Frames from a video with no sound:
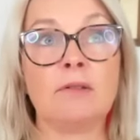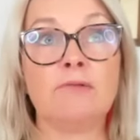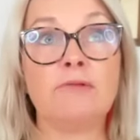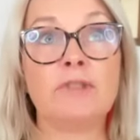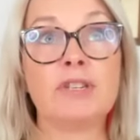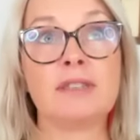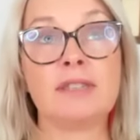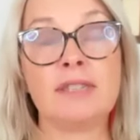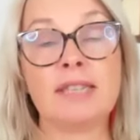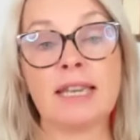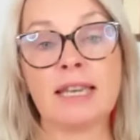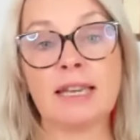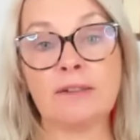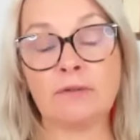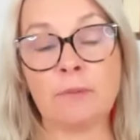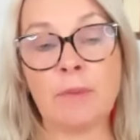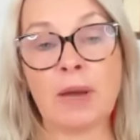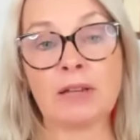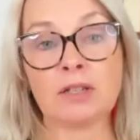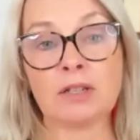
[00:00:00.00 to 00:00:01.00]

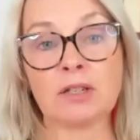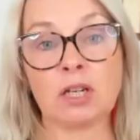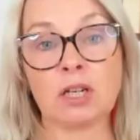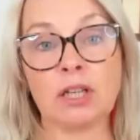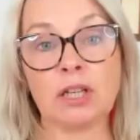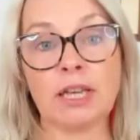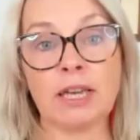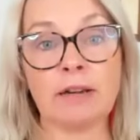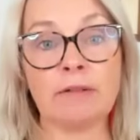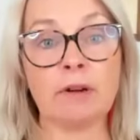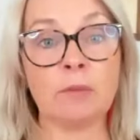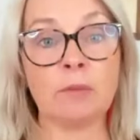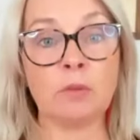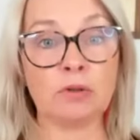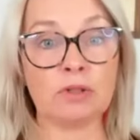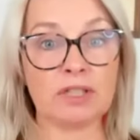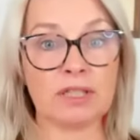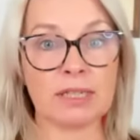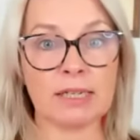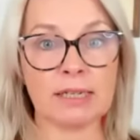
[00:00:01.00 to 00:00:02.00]
receive much clearer,
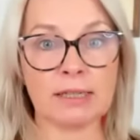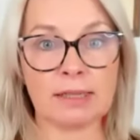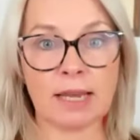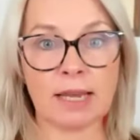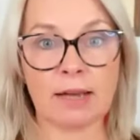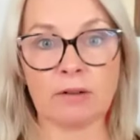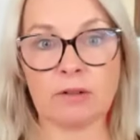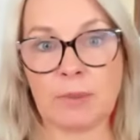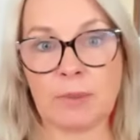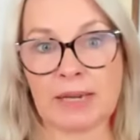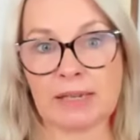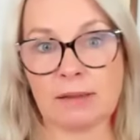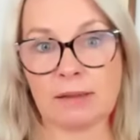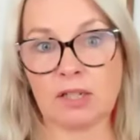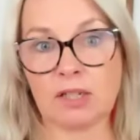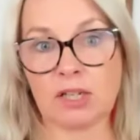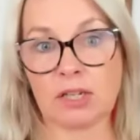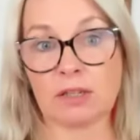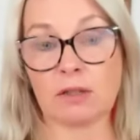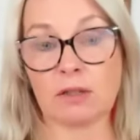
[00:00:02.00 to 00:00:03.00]
more detailed
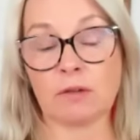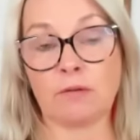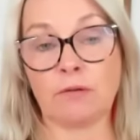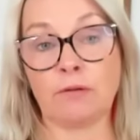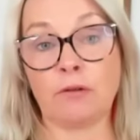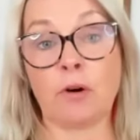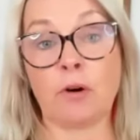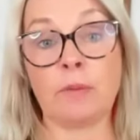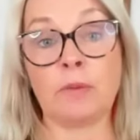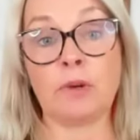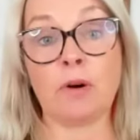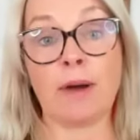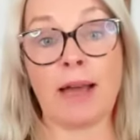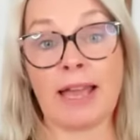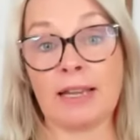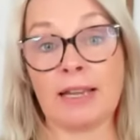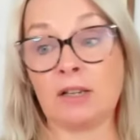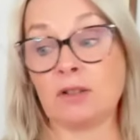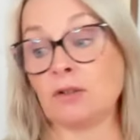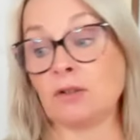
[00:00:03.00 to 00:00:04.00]
messages from
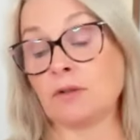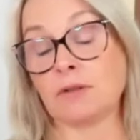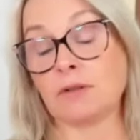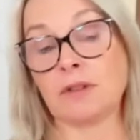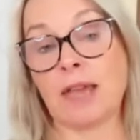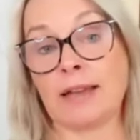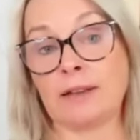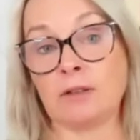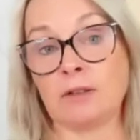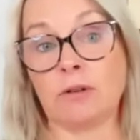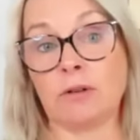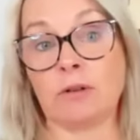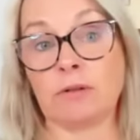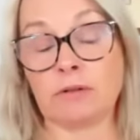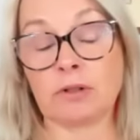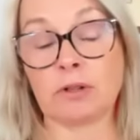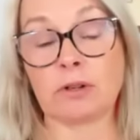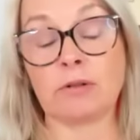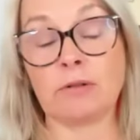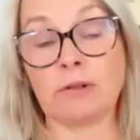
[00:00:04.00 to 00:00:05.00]
your angels and your
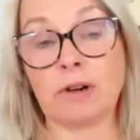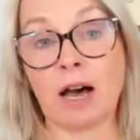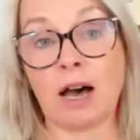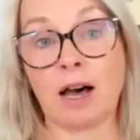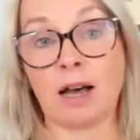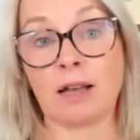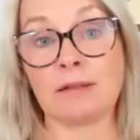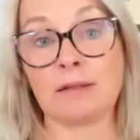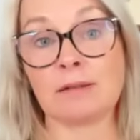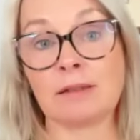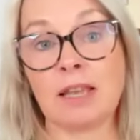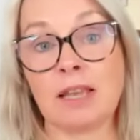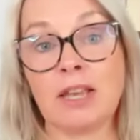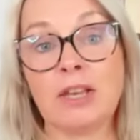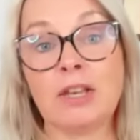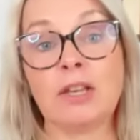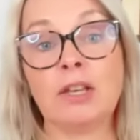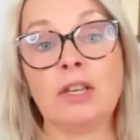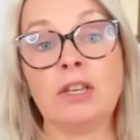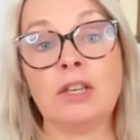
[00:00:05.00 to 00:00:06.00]
oracle cards.
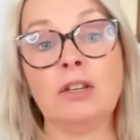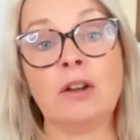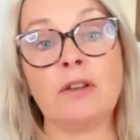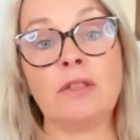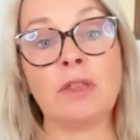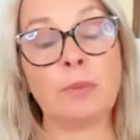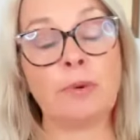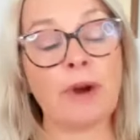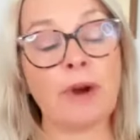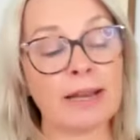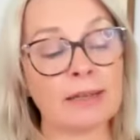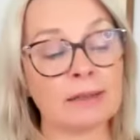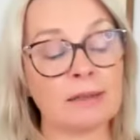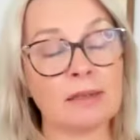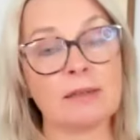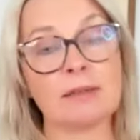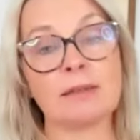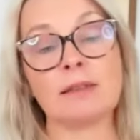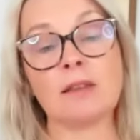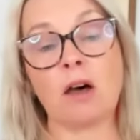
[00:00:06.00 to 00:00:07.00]
You know, the
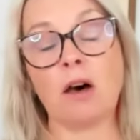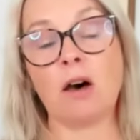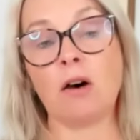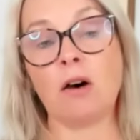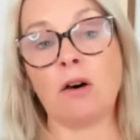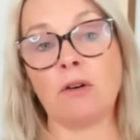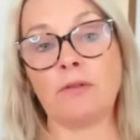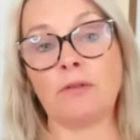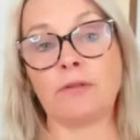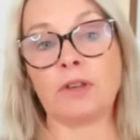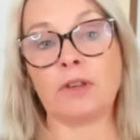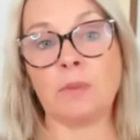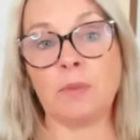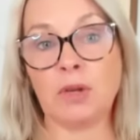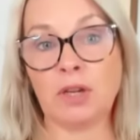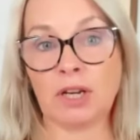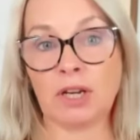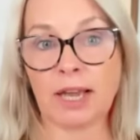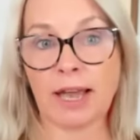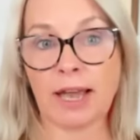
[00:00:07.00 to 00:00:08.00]
practice of
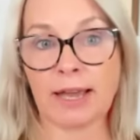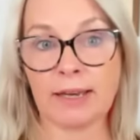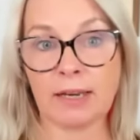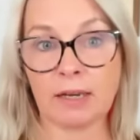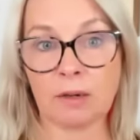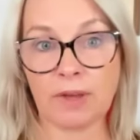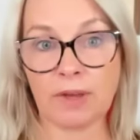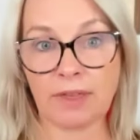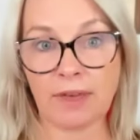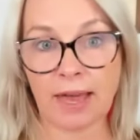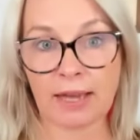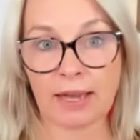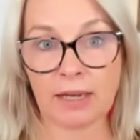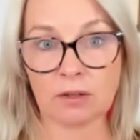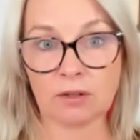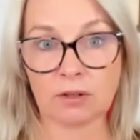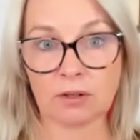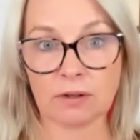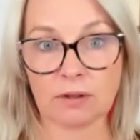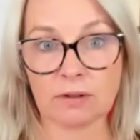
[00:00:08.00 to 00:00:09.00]
communicating with
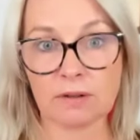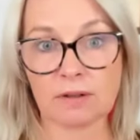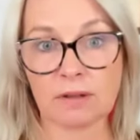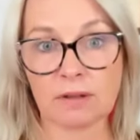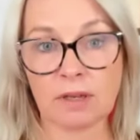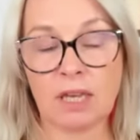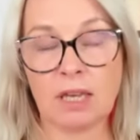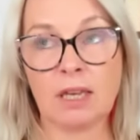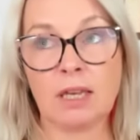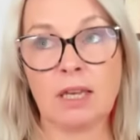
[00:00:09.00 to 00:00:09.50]
angels